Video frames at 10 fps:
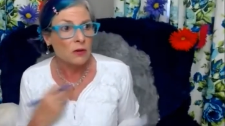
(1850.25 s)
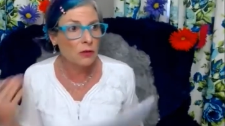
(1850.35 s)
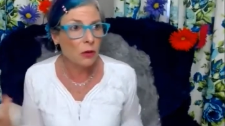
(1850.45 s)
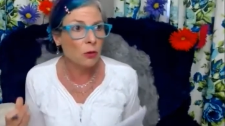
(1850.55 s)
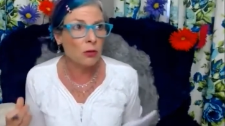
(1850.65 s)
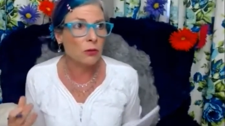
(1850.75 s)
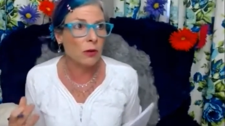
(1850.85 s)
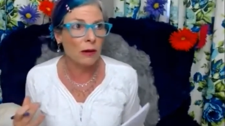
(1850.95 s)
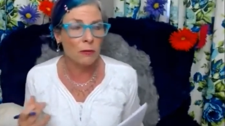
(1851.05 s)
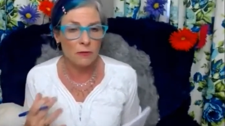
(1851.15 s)
go to,
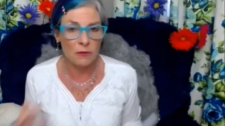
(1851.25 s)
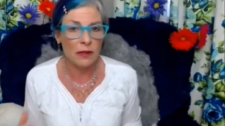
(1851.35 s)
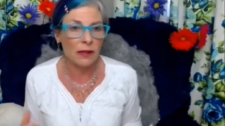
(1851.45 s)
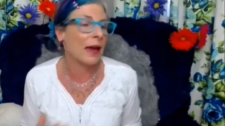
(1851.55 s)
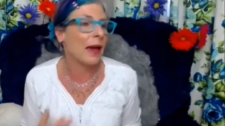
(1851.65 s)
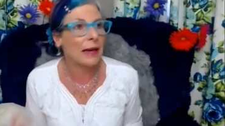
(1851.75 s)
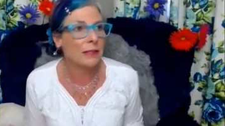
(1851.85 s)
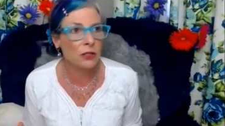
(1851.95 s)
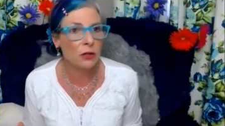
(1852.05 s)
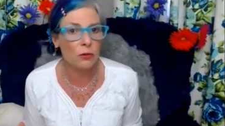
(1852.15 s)
I would feel like I had
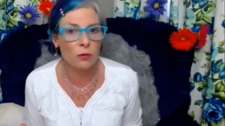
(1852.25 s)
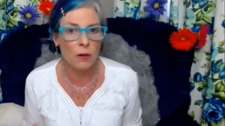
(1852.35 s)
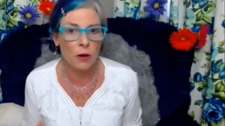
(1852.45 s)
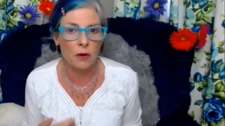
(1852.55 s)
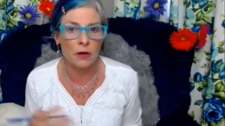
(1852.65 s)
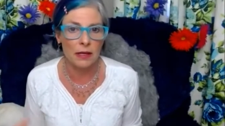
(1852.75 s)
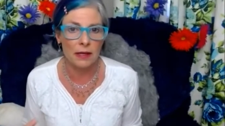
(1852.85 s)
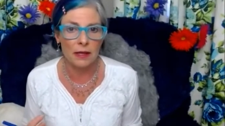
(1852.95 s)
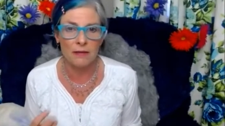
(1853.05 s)
to go to a party